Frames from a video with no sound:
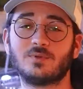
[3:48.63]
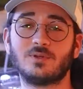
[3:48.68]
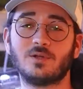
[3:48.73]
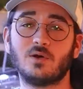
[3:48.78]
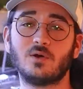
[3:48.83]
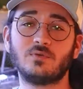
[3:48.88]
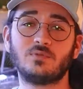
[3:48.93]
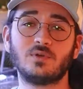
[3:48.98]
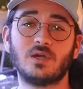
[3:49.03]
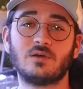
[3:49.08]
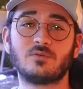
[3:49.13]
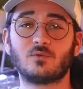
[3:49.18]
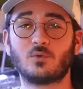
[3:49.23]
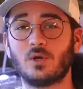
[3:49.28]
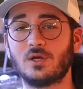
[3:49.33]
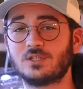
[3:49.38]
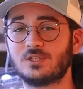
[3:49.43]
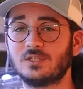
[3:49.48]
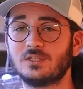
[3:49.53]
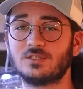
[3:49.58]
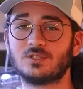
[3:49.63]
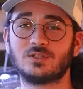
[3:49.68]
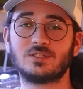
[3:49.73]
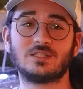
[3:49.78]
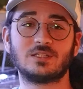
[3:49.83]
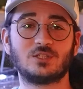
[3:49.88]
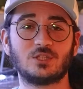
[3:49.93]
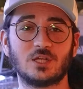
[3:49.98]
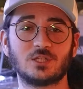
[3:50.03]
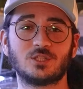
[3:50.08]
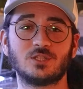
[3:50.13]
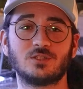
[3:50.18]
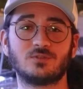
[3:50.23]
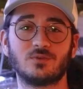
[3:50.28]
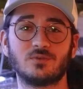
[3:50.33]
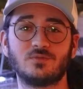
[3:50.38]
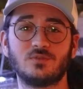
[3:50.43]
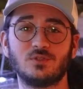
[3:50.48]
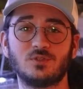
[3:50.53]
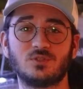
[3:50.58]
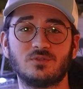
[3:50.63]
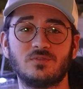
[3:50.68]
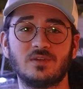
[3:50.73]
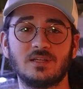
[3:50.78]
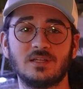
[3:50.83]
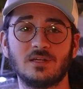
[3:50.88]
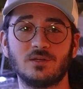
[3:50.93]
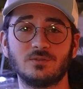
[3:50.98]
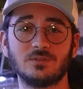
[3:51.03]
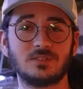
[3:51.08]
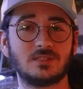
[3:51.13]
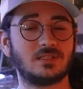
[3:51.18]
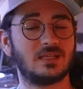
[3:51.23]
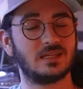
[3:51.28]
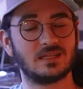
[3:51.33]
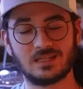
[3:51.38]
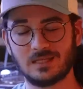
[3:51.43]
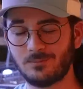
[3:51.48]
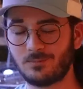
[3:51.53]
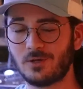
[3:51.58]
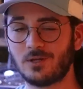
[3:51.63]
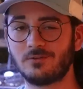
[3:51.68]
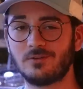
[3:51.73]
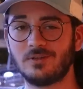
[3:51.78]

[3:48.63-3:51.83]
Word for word: below if you have questions or suggestions for future videos, and keep on